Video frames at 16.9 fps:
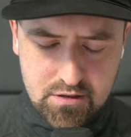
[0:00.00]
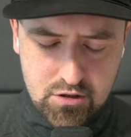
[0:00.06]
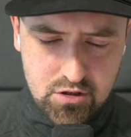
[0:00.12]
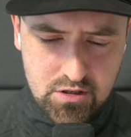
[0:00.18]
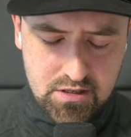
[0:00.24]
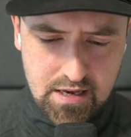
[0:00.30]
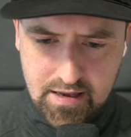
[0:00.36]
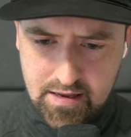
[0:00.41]

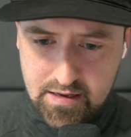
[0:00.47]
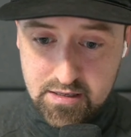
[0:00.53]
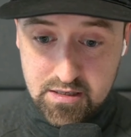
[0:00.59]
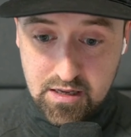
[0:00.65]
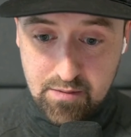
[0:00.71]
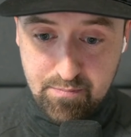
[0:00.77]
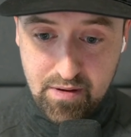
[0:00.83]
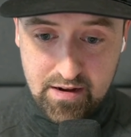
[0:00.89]
Just taking a
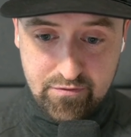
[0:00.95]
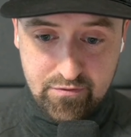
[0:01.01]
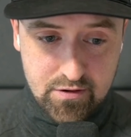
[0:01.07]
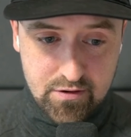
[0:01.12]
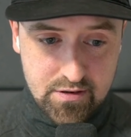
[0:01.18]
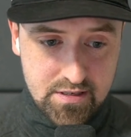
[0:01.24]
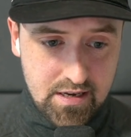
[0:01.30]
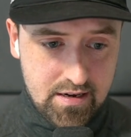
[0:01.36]
step back
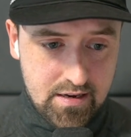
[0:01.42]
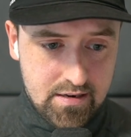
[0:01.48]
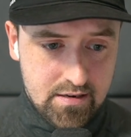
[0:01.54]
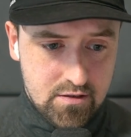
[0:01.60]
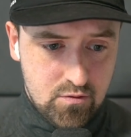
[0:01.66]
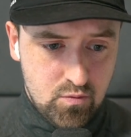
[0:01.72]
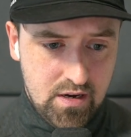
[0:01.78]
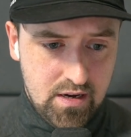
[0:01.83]
for a
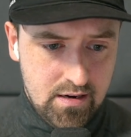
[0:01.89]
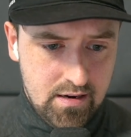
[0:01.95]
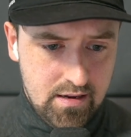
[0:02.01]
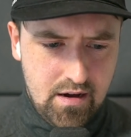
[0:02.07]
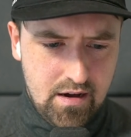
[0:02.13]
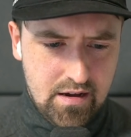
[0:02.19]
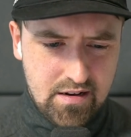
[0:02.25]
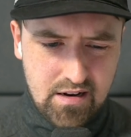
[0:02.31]
second as well,
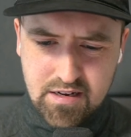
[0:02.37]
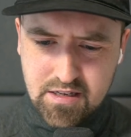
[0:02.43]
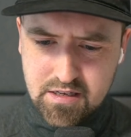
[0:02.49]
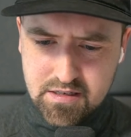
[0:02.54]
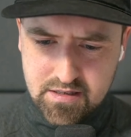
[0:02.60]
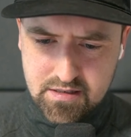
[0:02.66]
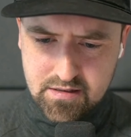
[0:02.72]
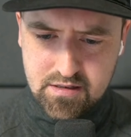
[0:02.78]
I'd like
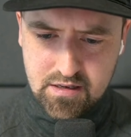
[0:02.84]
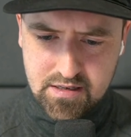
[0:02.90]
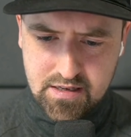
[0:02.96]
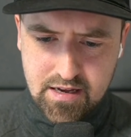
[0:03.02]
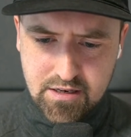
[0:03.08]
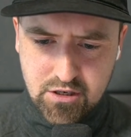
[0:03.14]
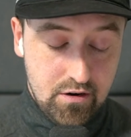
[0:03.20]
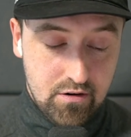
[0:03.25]
to
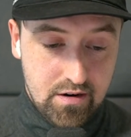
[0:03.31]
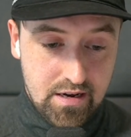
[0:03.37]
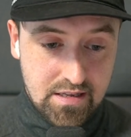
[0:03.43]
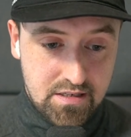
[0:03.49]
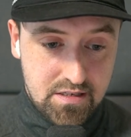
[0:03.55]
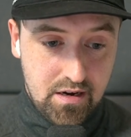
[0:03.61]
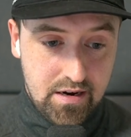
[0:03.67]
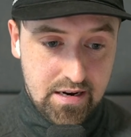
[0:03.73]
get your
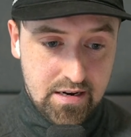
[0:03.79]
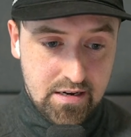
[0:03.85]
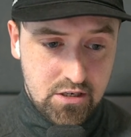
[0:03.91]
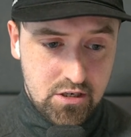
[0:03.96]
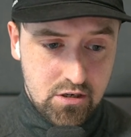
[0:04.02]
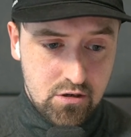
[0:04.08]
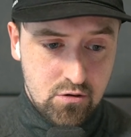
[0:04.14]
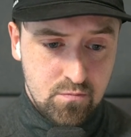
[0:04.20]
insight
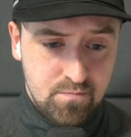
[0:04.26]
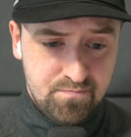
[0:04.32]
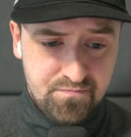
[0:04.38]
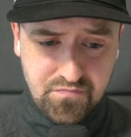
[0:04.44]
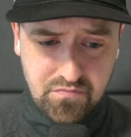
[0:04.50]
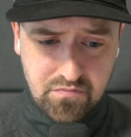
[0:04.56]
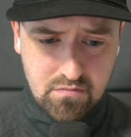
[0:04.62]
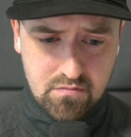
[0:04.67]
into
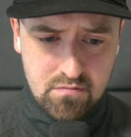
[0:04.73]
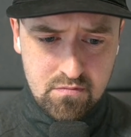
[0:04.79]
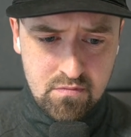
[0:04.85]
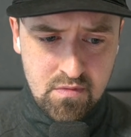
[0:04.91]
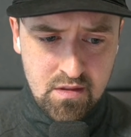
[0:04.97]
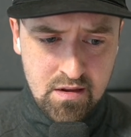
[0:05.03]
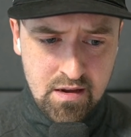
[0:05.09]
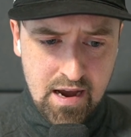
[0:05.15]

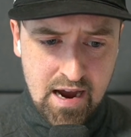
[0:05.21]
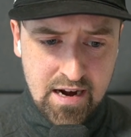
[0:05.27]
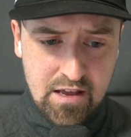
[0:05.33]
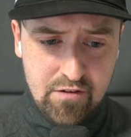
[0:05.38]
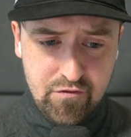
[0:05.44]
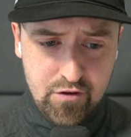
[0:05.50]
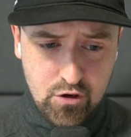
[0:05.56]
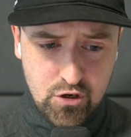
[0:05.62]

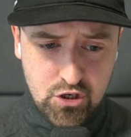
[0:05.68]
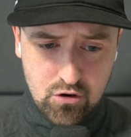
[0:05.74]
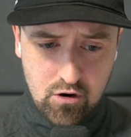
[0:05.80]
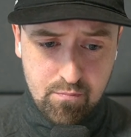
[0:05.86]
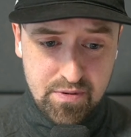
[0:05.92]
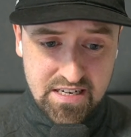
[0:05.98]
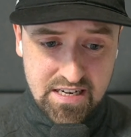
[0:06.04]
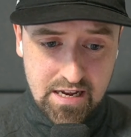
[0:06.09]
any future
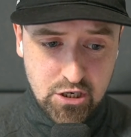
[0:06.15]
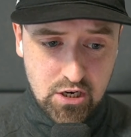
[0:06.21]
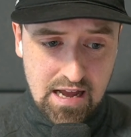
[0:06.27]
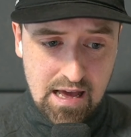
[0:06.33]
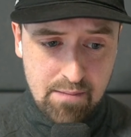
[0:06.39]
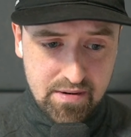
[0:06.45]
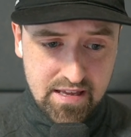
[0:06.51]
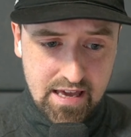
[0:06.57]
or
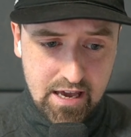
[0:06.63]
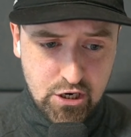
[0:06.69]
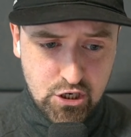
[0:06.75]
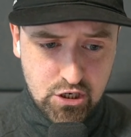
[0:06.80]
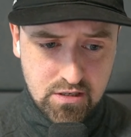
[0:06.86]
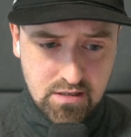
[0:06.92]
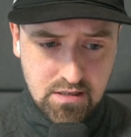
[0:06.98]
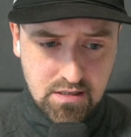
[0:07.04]
potential
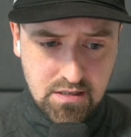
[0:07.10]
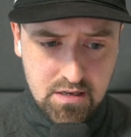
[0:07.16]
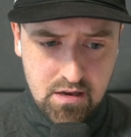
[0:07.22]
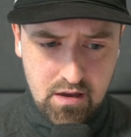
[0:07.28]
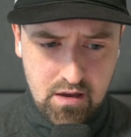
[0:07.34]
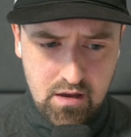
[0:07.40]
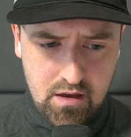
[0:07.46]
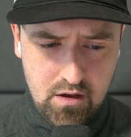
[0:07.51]
applications
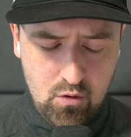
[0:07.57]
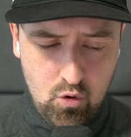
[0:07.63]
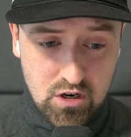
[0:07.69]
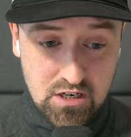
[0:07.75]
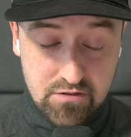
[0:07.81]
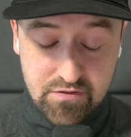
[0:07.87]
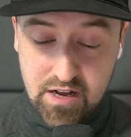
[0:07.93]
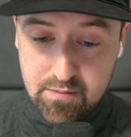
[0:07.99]

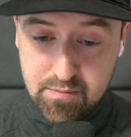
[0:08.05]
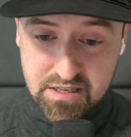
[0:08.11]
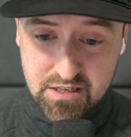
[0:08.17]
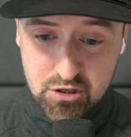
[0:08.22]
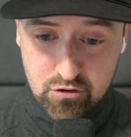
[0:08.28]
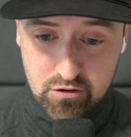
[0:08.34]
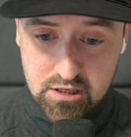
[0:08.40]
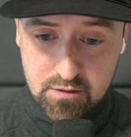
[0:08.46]
or
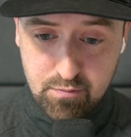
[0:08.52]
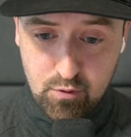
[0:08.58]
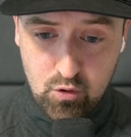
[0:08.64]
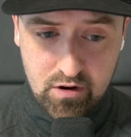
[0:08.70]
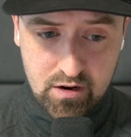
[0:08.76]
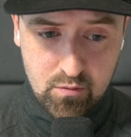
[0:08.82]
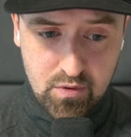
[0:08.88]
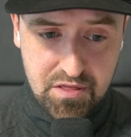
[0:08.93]
developments you're
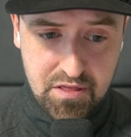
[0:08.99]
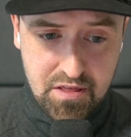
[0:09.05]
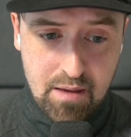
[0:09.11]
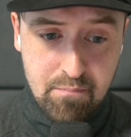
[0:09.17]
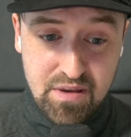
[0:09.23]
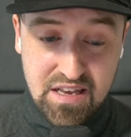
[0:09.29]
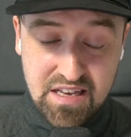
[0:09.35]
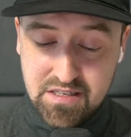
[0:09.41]
exploring with
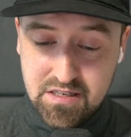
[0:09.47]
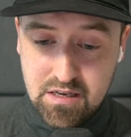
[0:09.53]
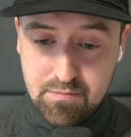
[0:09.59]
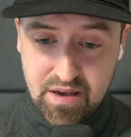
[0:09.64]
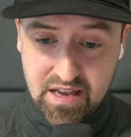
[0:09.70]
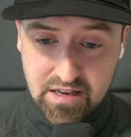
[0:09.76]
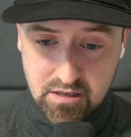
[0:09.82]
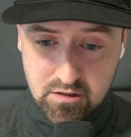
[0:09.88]

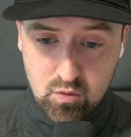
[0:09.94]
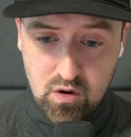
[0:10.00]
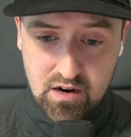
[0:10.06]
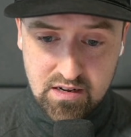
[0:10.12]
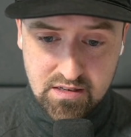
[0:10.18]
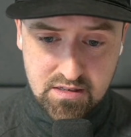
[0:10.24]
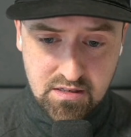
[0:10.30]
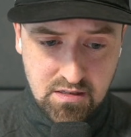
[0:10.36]
MPC-based
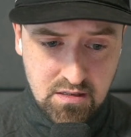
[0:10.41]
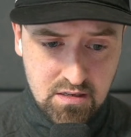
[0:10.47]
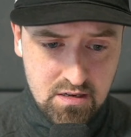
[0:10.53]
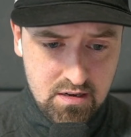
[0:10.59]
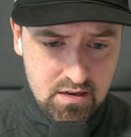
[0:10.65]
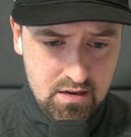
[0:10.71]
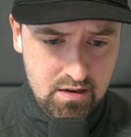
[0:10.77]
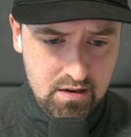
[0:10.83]
wallets.
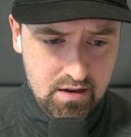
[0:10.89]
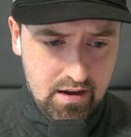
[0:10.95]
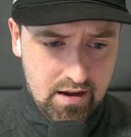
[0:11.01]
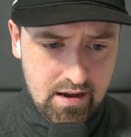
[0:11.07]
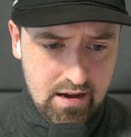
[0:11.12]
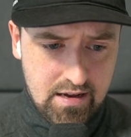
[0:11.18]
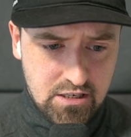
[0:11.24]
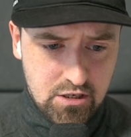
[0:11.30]

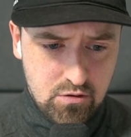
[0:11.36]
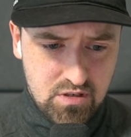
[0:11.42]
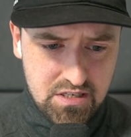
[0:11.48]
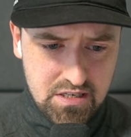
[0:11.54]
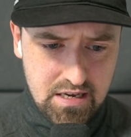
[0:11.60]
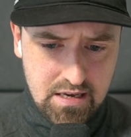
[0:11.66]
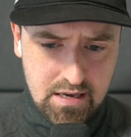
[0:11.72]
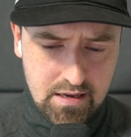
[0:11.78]
And do you
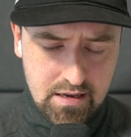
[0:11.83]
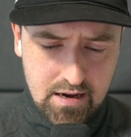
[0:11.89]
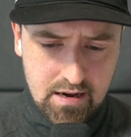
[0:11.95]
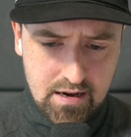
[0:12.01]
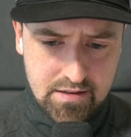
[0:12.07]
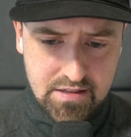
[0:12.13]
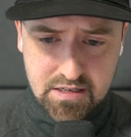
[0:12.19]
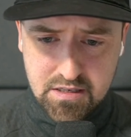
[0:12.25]
see
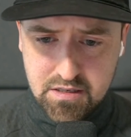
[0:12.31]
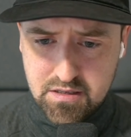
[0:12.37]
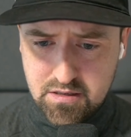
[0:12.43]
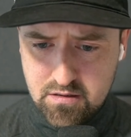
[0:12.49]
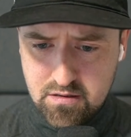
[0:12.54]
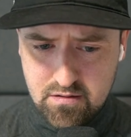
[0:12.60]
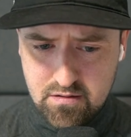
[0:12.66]
this